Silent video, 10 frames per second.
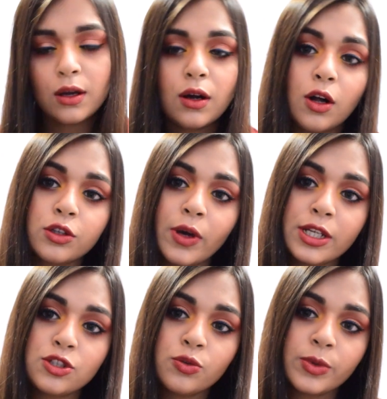Although I
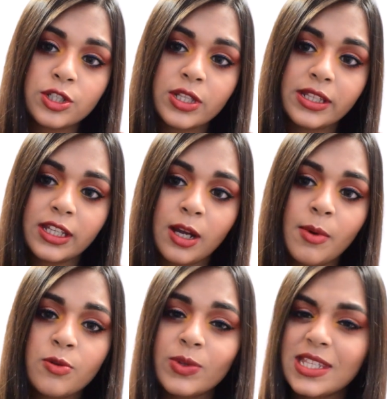do wish that they come
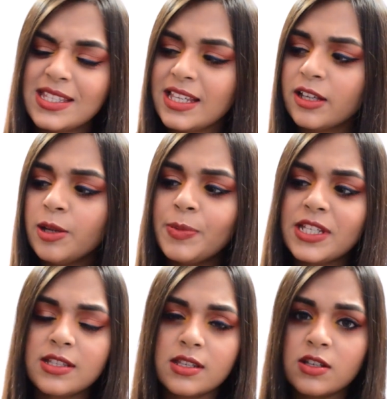out with the single
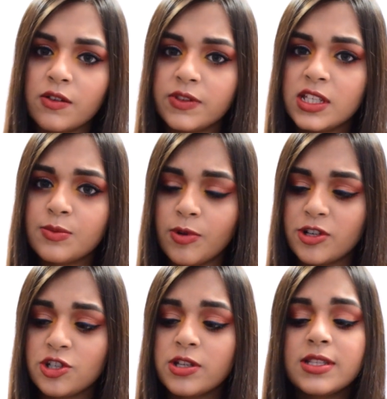pieces of these
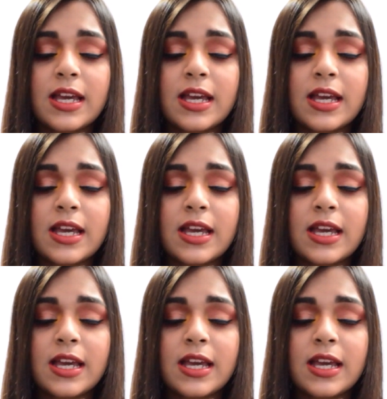brushes.